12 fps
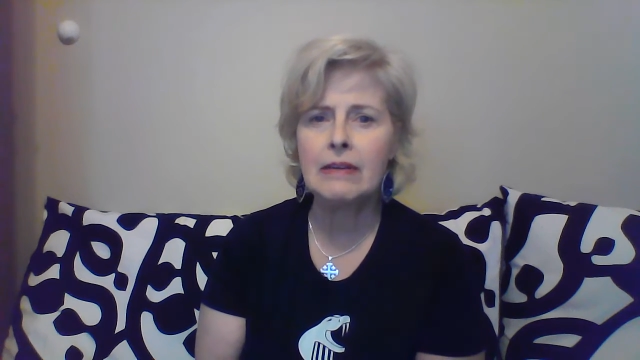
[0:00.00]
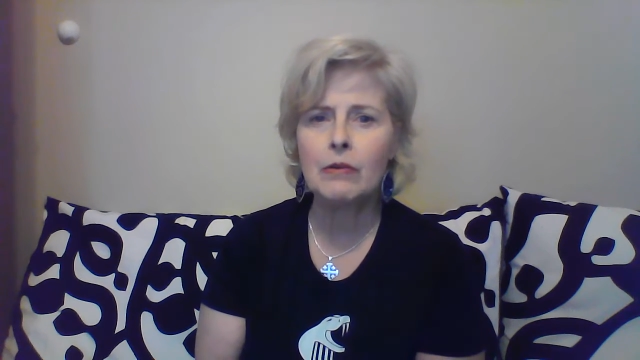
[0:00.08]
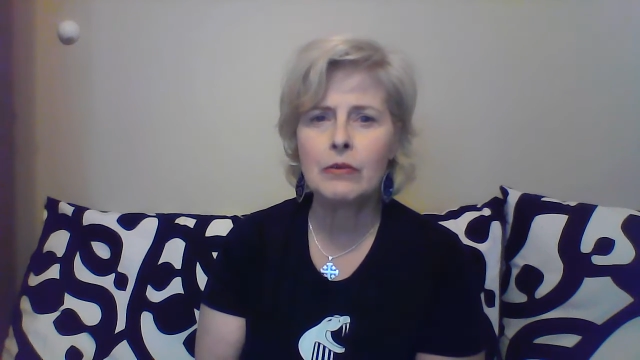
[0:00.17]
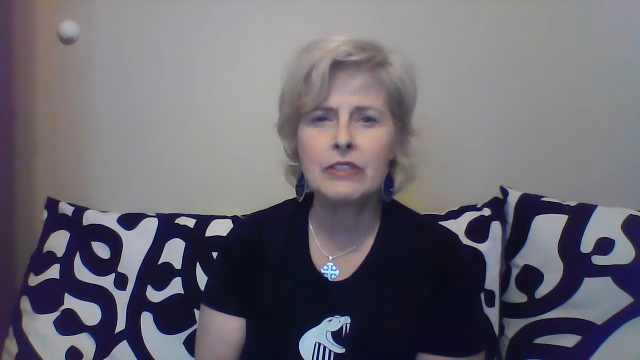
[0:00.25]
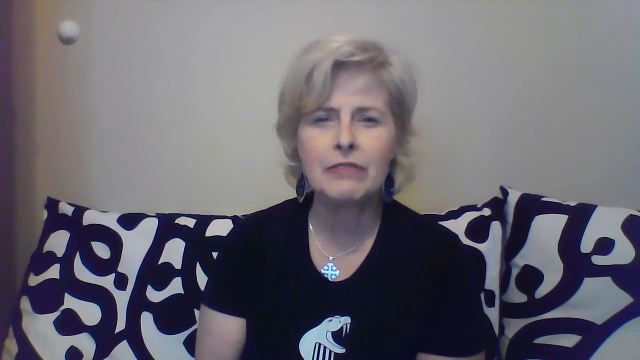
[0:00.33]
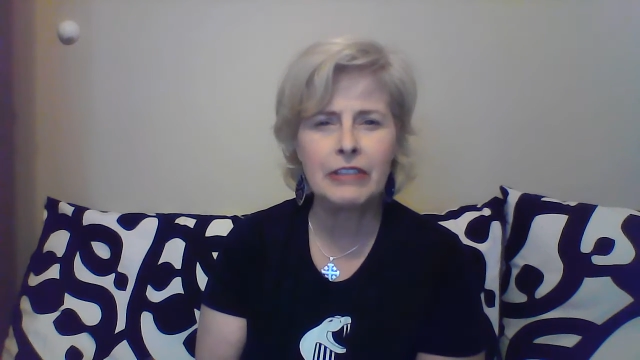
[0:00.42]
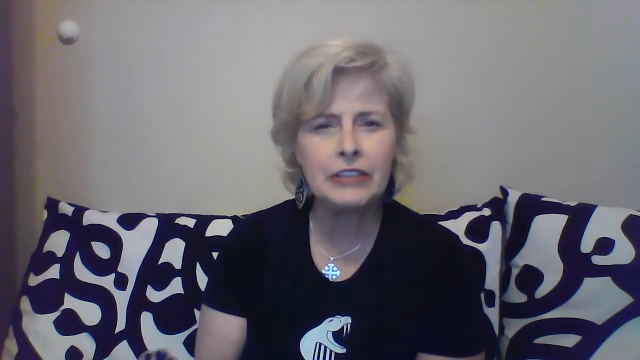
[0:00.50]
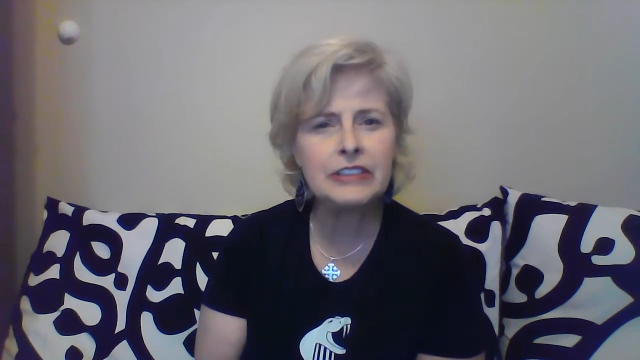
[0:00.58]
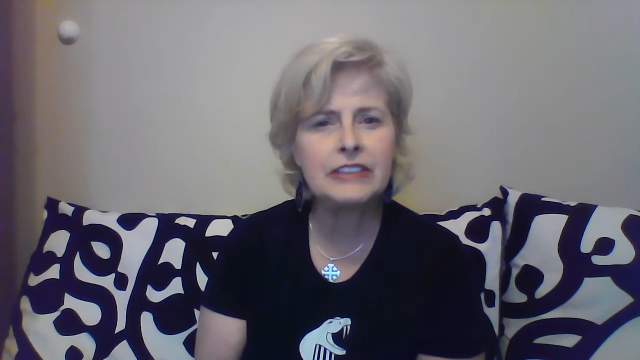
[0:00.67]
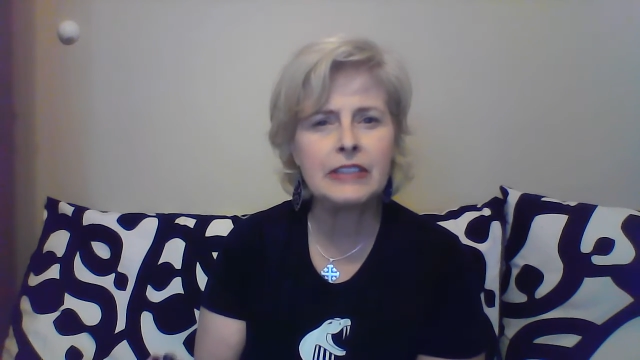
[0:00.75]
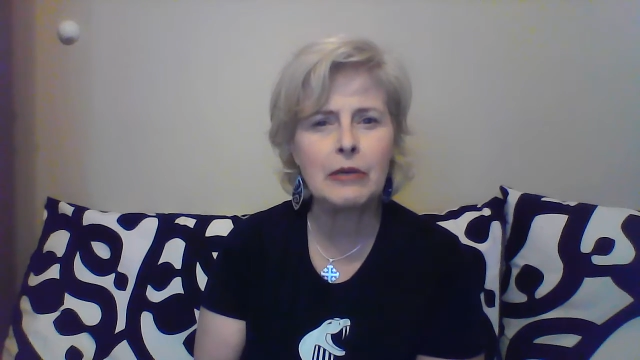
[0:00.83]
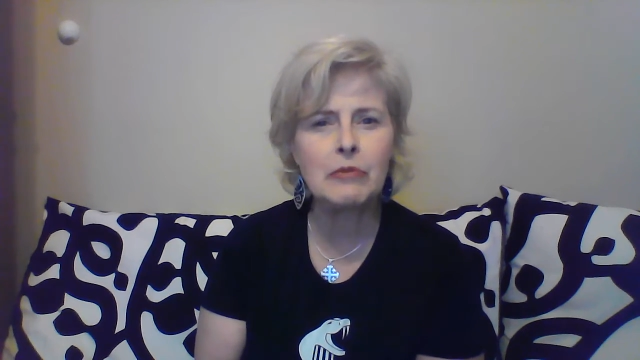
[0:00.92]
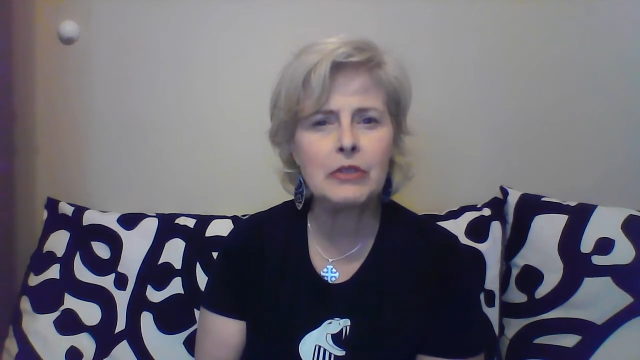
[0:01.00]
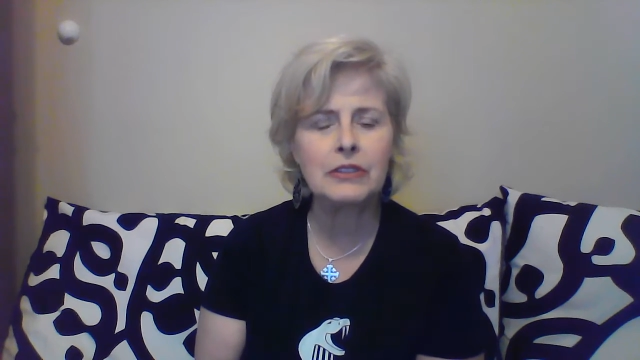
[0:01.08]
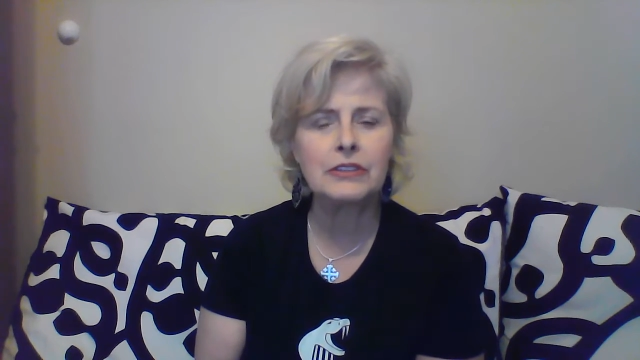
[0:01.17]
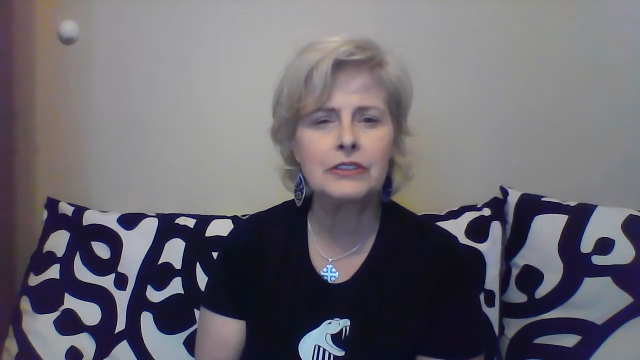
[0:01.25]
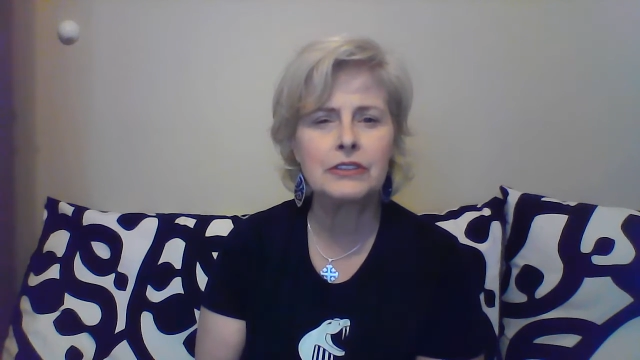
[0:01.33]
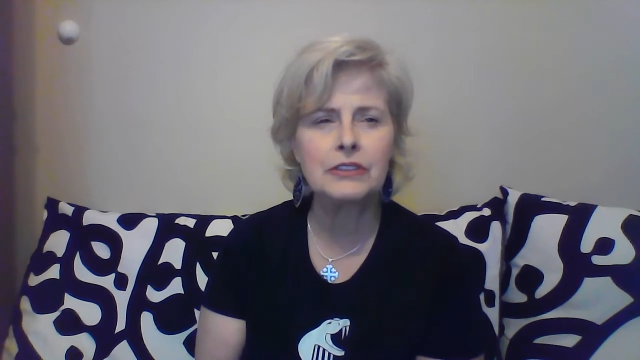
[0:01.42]
was very
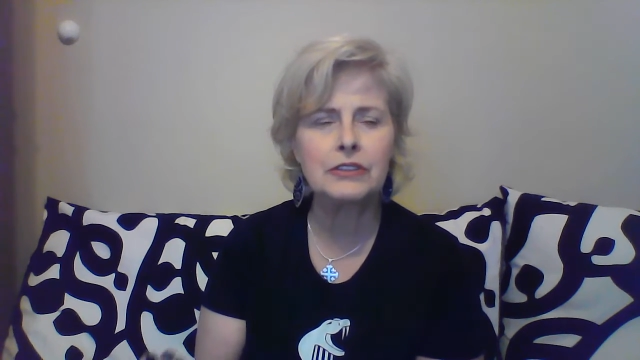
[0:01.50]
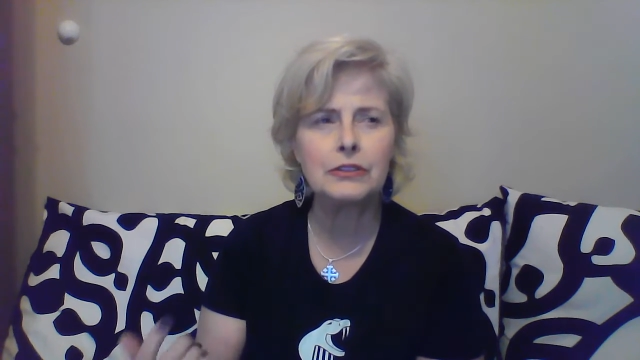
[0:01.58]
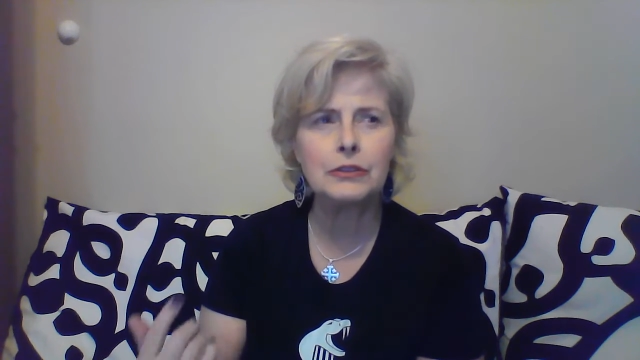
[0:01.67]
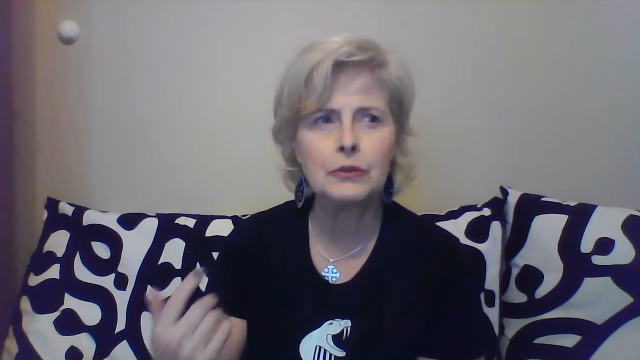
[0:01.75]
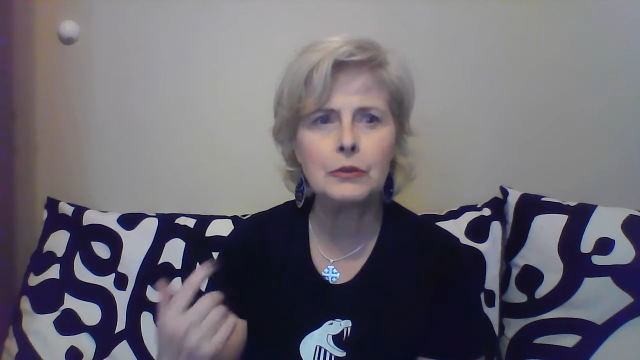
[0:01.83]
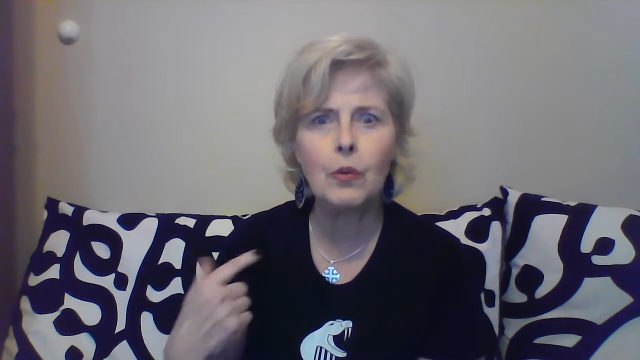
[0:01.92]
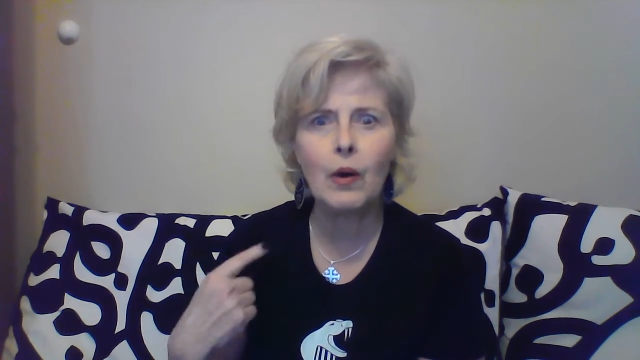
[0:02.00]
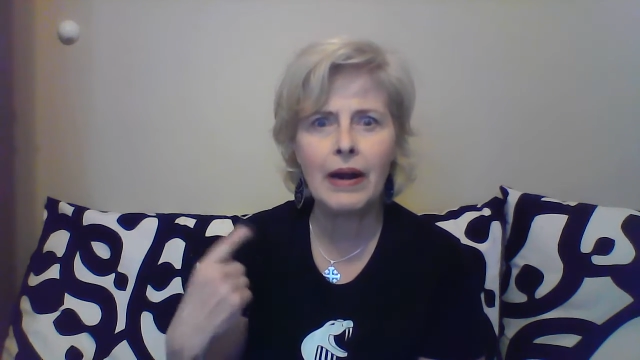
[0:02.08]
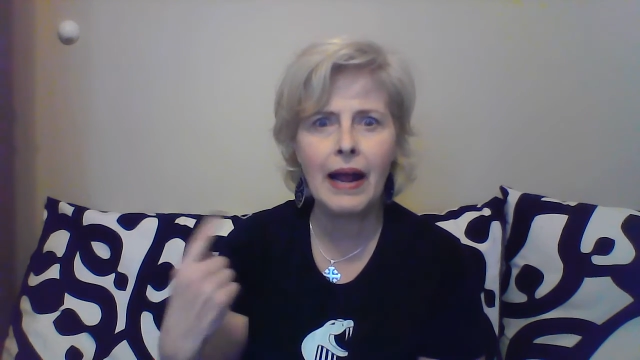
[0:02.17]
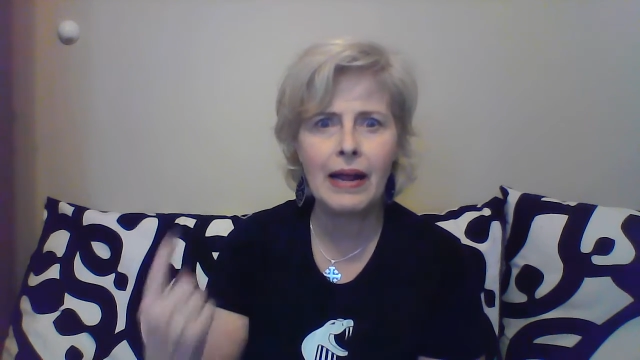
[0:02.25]
similar to what